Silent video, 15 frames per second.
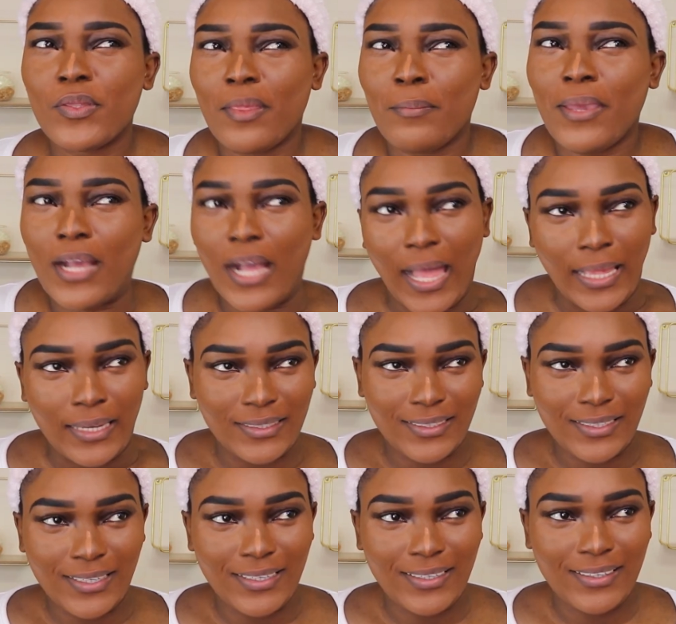
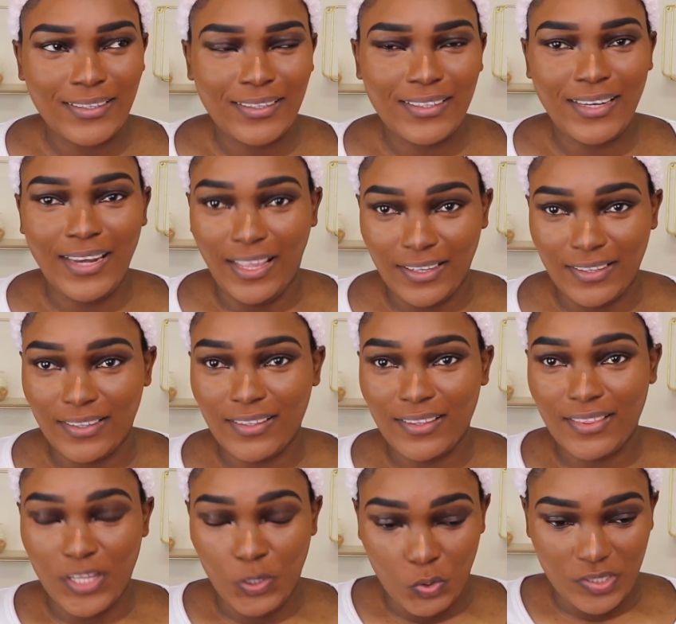mechanic. Like,
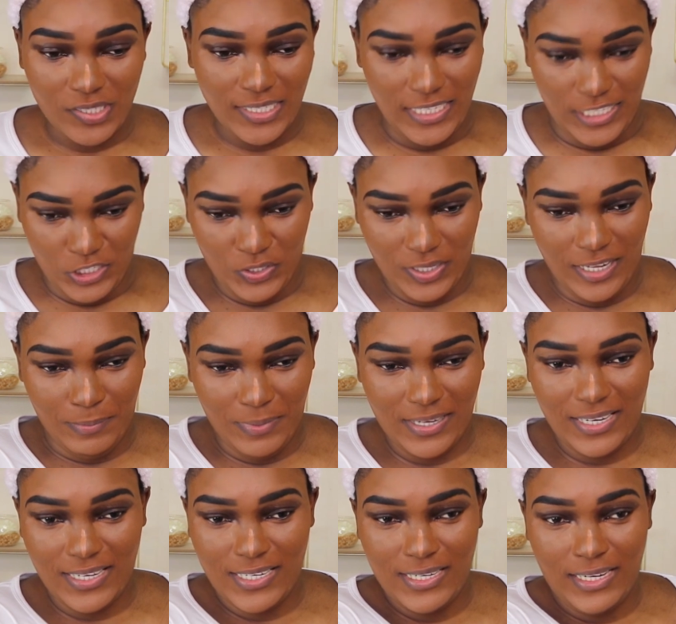there was literally a
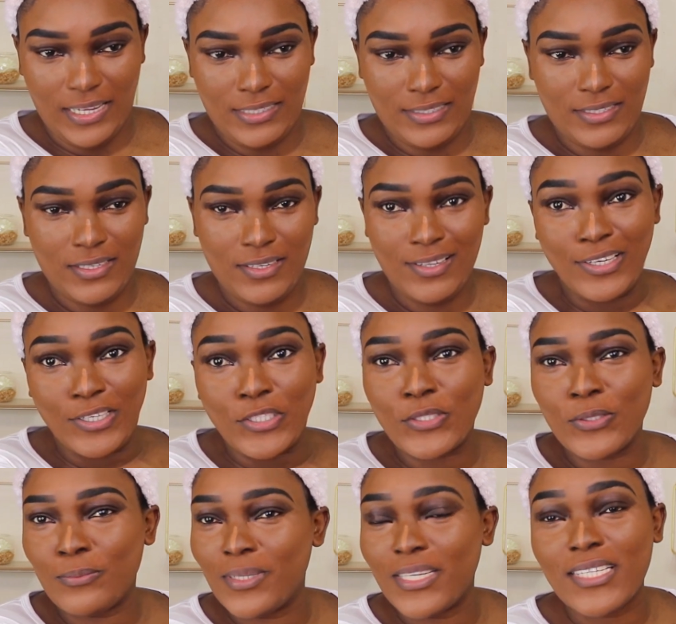mechanic like
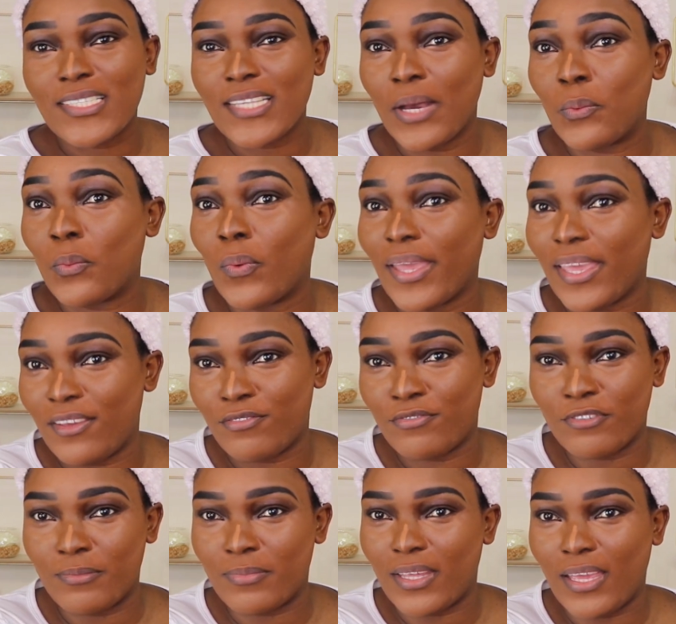2 minutes away
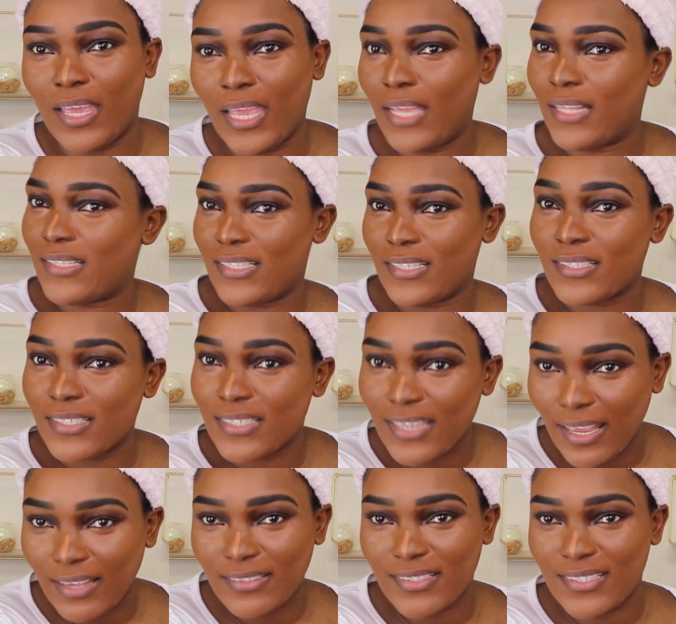from the NCT
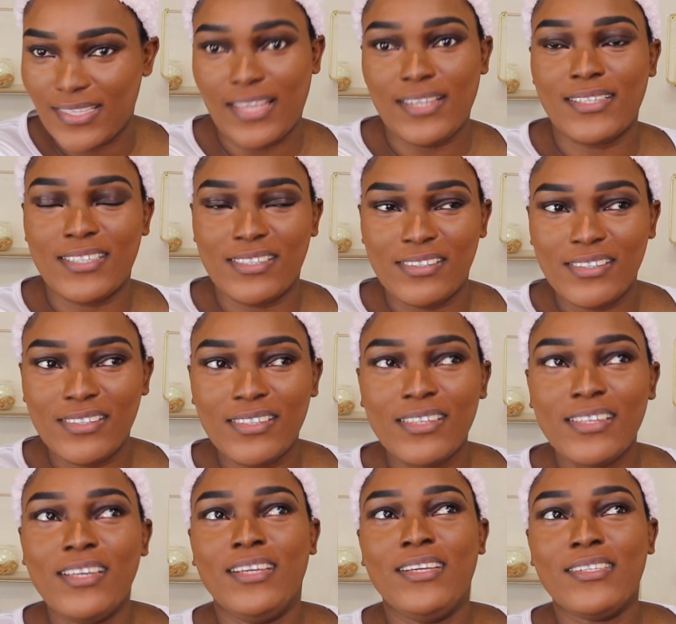test center.
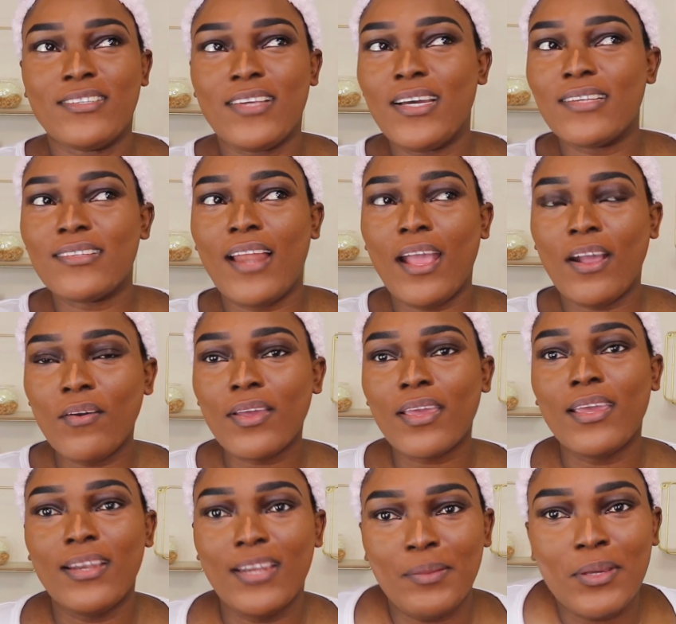So I was like,
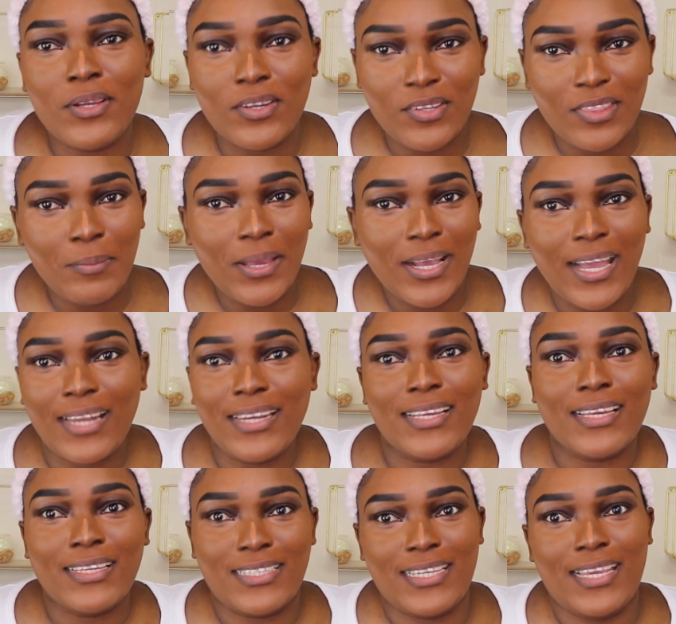okay, let me go to the
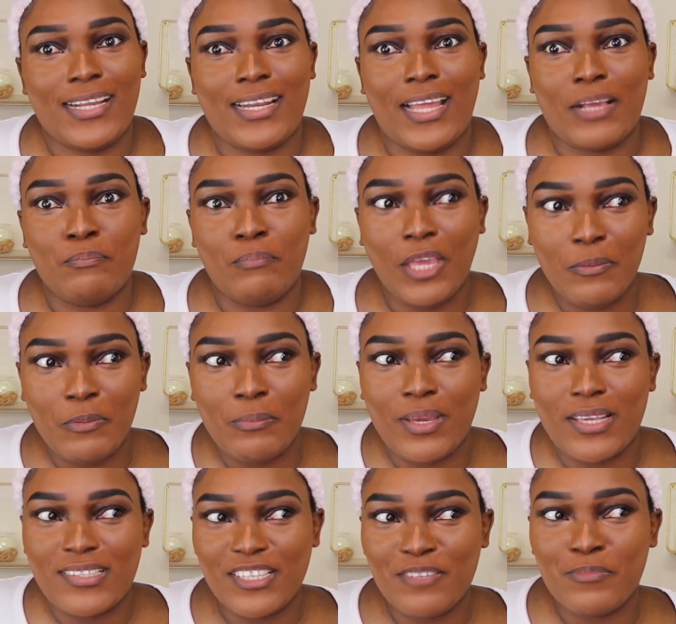mechanic and check, like maybe
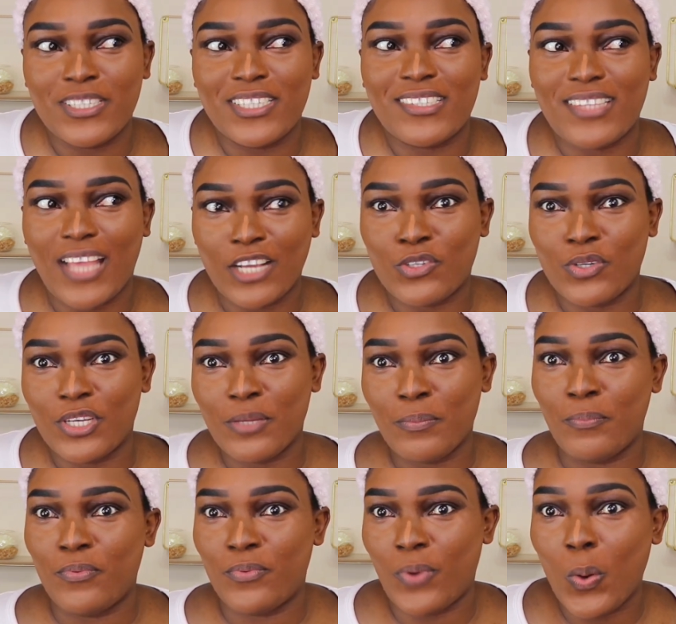my seatbelt is actually
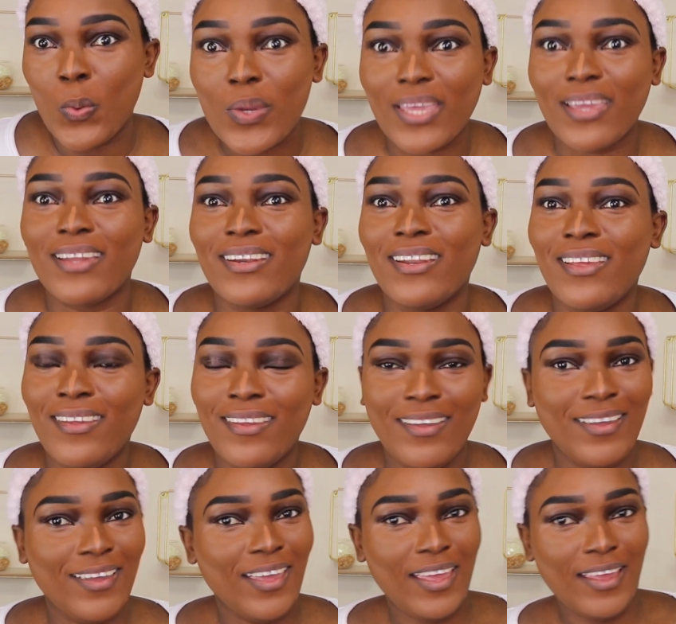broken.
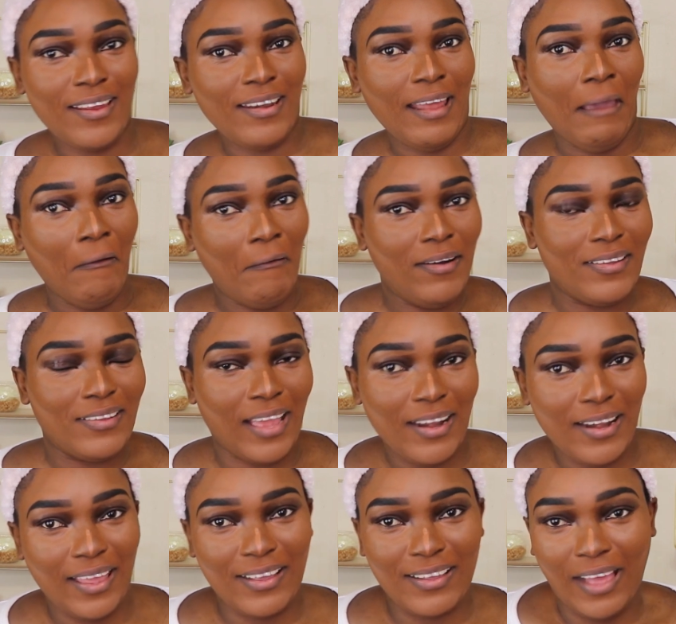And
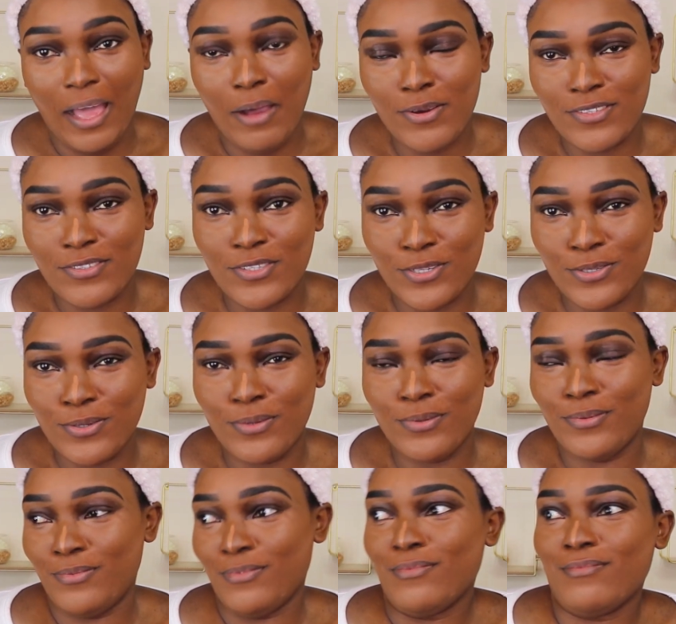I was too